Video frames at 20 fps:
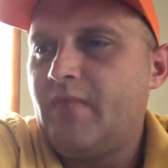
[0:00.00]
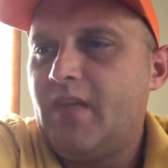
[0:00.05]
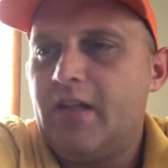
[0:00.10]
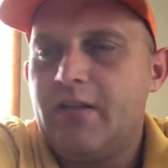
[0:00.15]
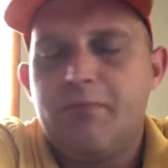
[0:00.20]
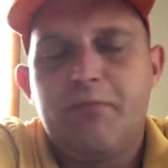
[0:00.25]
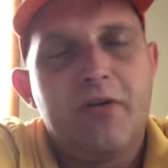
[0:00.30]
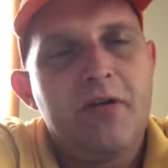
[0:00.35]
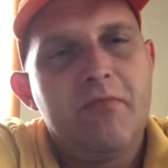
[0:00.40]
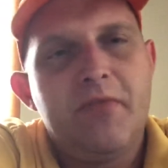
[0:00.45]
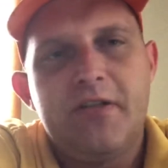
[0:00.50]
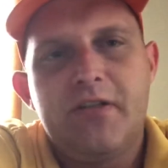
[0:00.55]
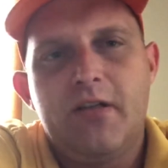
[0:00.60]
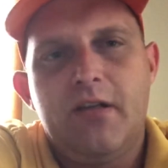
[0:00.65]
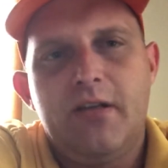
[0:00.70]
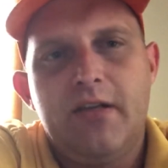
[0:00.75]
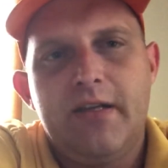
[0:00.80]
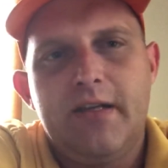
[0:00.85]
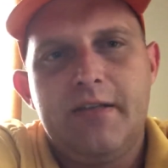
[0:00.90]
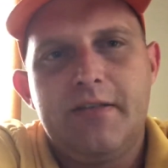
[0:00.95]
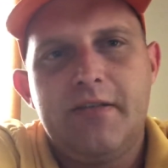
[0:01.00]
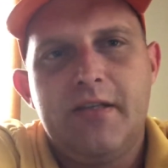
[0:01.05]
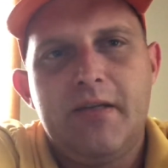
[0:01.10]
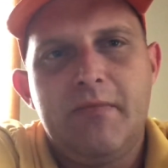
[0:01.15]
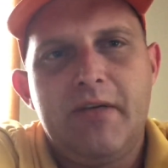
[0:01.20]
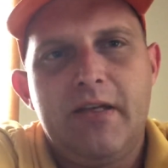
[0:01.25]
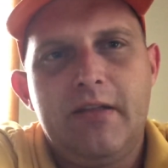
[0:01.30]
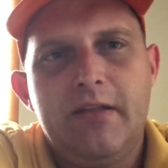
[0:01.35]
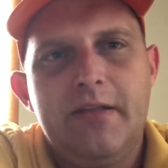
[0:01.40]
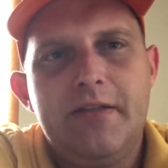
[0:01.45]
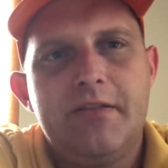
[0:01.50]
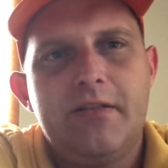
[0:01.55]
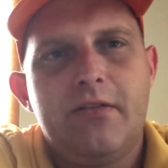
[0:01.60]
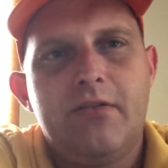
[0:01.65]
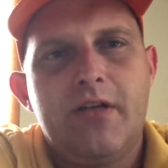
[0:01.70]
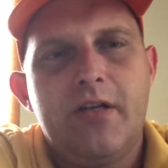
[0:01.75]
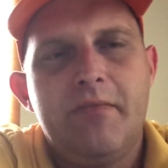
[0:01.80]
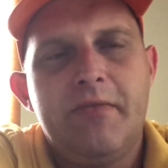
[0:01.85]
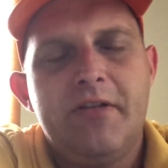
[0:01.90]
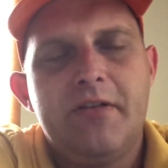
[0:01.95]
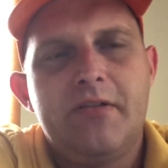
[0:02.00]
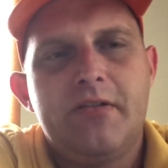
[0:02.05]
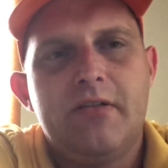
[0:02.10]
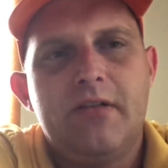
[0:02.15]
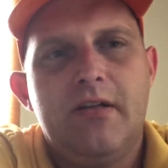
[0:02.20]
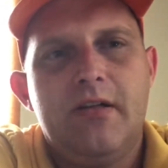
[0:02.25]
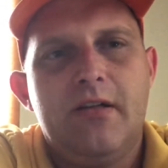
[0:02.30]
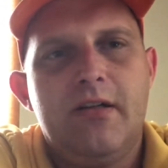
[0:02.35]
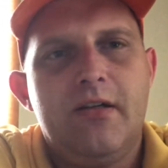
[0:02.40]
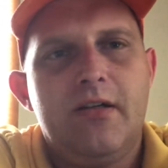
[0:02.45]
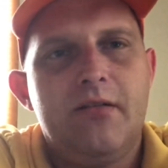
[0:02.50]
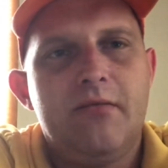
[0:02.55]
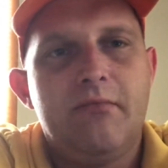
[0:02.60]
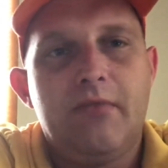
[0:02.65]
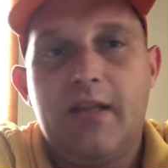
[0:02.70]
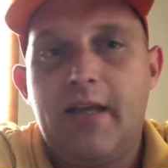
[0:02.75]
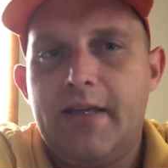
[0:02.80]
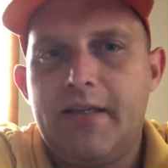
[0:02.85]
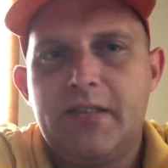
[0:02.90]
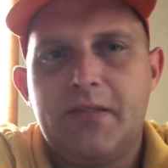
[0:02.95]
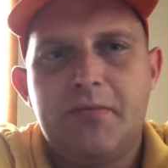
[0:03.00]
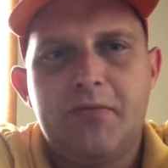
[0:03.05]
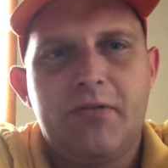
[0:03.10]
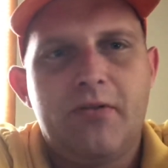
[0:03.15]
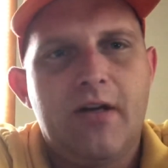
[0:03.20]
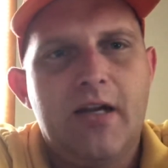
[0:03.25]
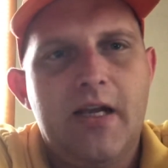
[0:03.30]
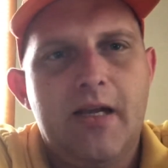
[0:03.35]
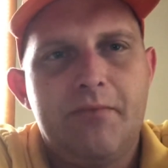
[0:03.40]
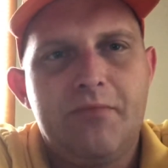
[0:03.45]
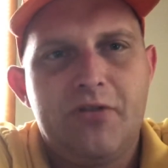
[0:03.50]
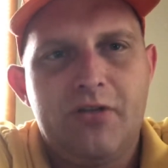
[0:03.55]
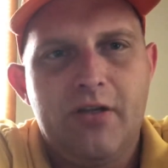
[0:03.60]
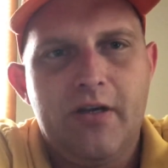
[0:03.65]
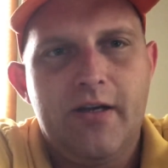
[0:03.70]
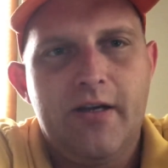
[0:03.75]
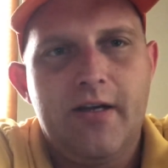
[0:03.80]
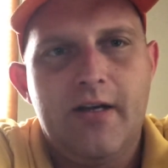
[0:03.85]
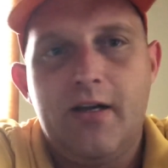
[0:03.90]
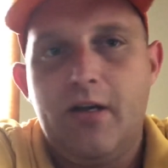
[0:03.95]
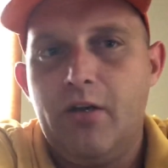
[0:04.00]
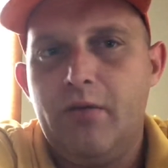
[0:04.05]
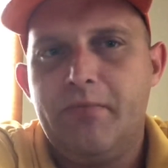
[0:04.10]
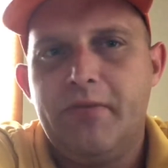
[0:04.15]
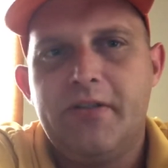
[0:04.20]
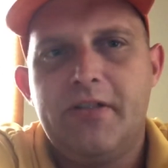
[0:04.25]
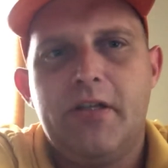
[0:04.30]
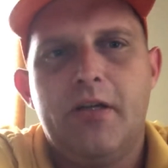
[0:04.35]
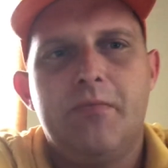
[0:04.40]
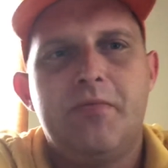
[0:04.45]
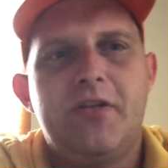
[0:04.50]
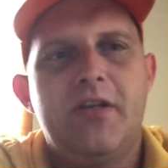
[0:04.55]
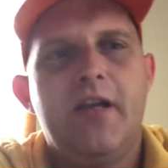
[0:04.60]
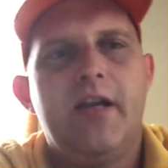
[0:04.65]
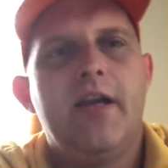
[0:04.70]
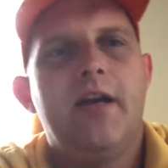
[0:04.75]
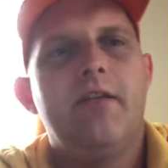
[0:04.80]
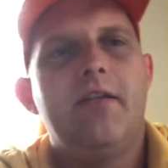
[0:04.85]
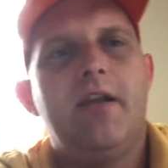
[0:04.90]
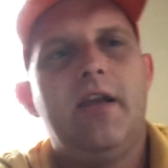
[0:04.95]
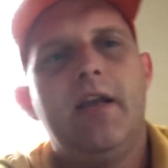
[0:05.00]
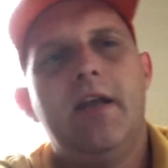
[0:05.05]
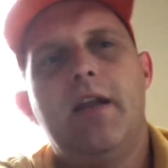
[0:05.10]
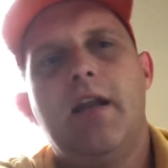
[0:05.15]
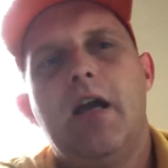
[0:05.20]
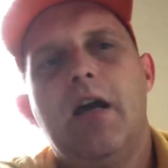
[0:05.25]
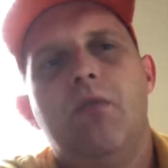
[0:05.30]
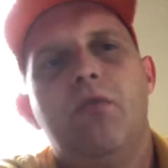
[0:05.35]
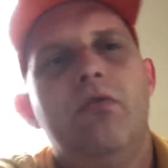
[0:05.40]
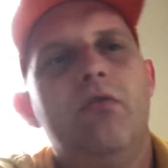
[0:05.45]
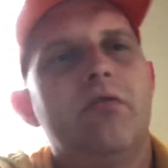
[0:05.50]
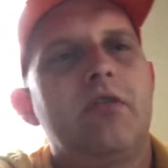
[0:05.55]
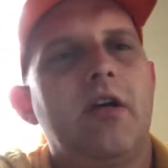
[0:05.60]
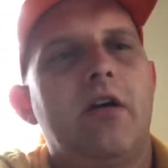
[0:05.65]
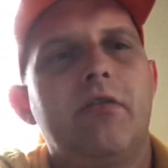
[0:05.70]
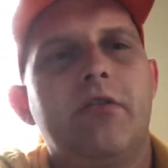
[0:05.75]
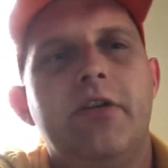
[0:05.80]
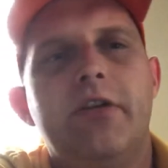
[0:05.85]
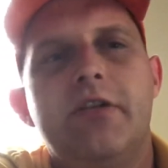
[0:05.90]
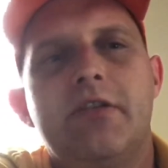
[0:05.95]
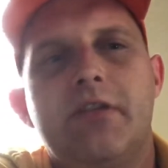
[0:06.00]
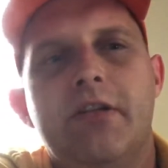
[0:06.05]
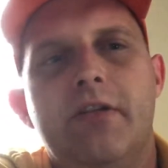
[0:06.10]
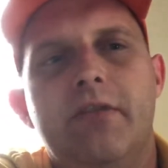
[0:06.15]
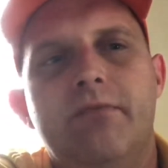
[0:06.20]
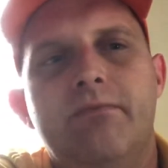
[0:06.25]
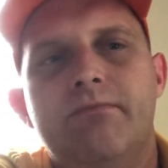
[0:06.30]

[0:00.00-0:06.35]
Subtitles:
pretty much all I got to say about lease agreements. Like, subscribe, share. I hope this helps you out, and I will talk to you soon.